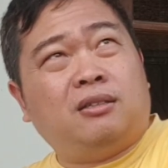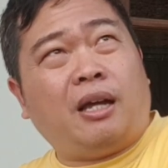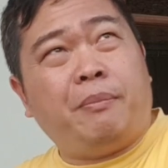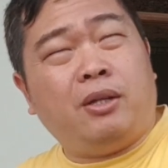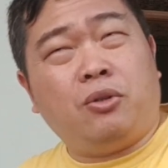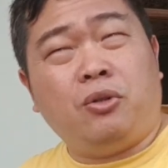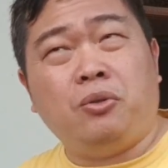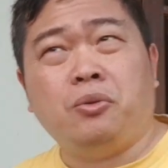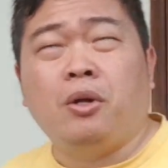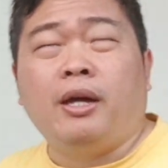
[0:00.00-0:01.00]
is coming to
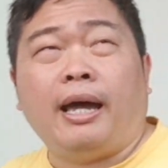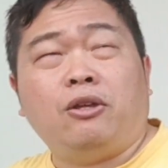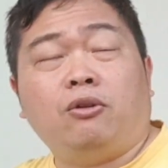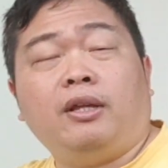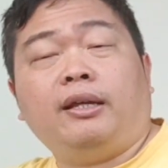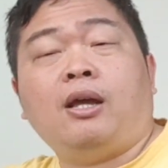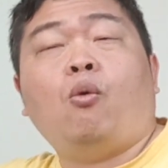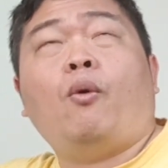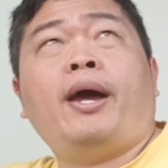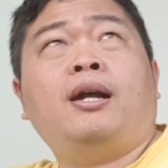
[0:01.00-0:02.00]
you and you're
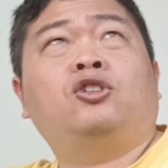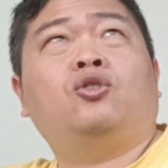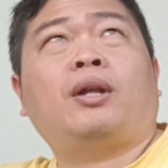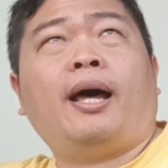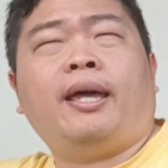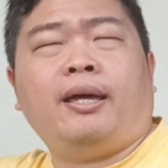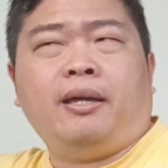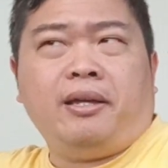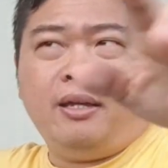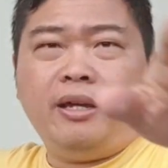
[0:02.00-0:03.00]
thinking where should
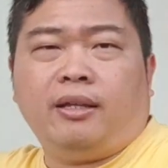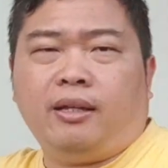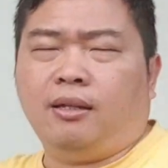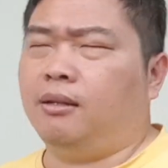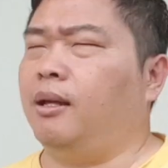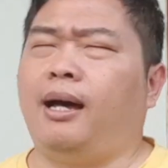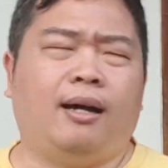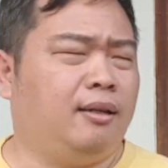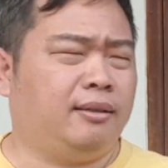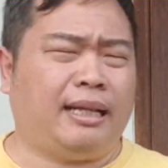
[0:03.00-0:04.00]
I hit it,
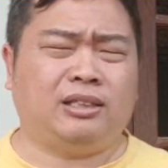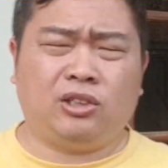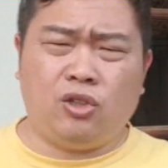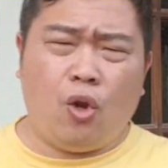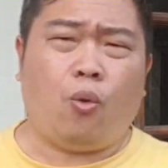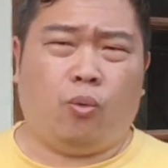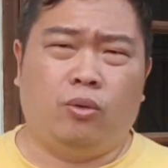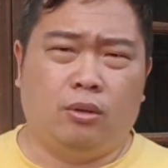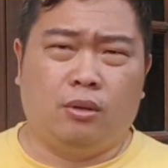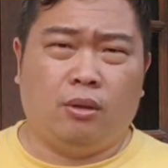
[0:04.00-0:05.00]
that's slow.
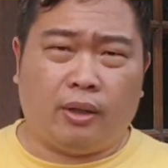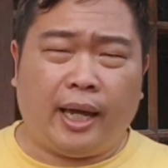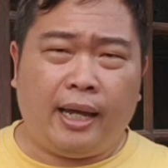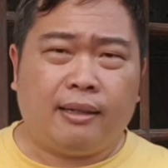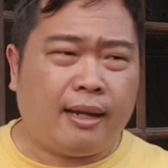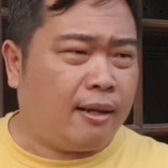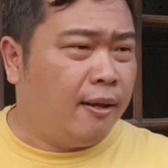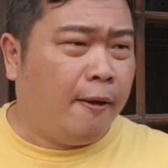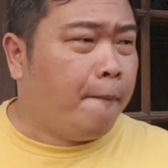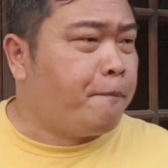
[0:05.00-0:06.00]
Okay,
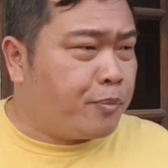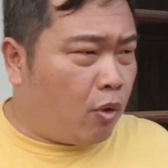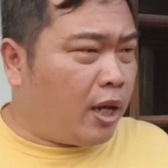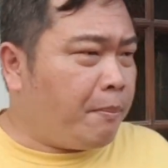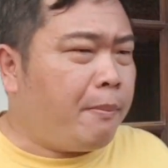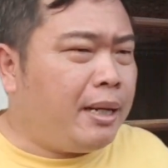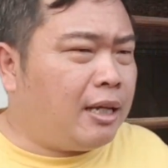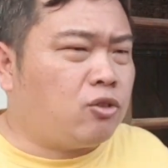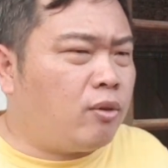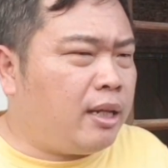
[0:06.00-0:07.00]
maybe
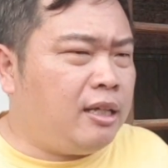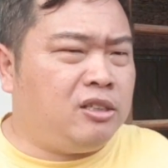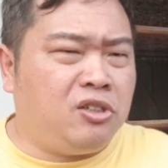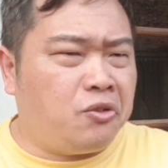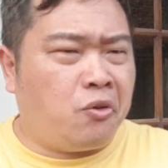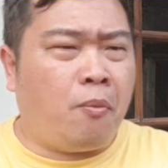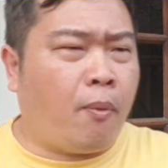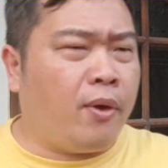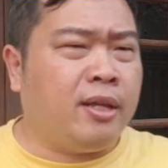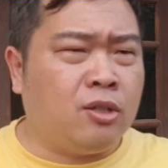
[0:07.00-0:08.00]
that's only
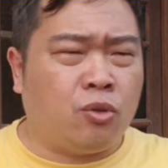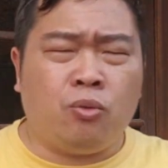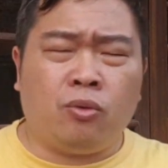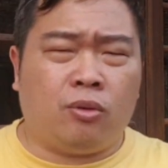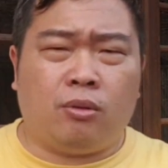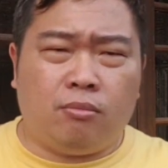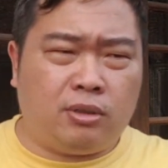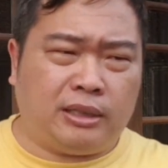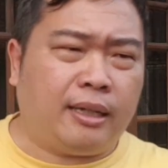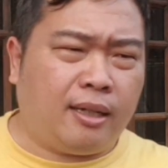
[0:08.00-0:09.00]
0.2
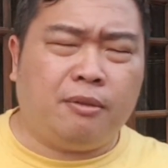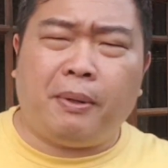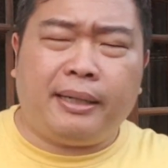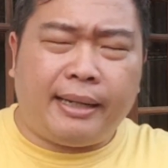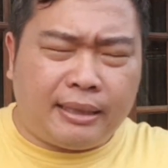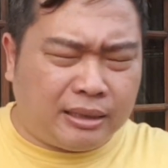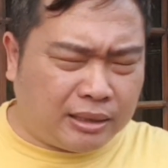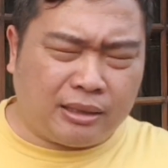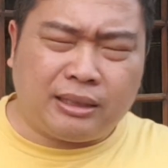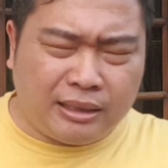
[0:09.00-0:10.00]
second, but
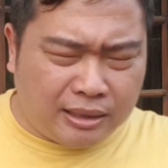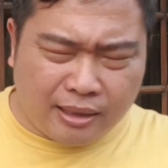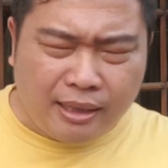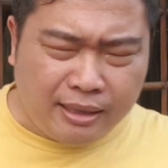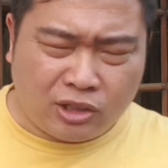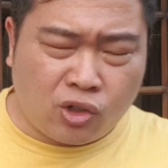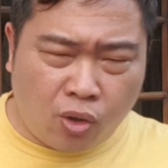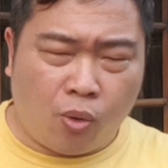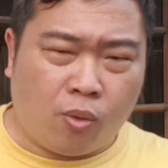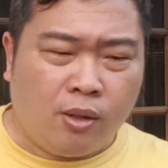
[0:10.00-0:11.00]
that's really
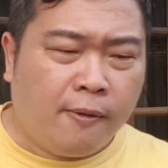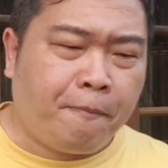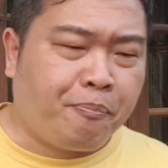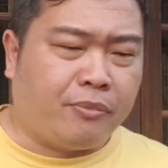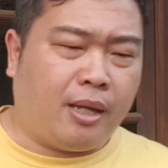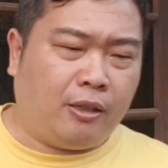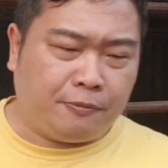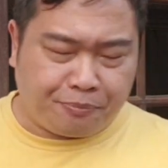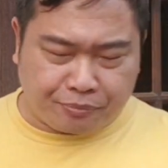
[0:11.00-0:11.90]
slow. Now